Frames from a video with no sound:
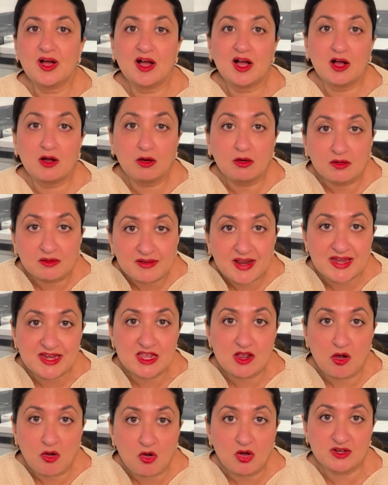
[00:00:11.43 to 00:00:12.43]
are
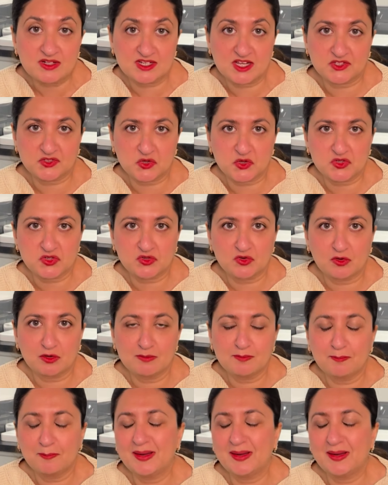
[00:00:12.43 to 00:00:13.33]
already on testosterone,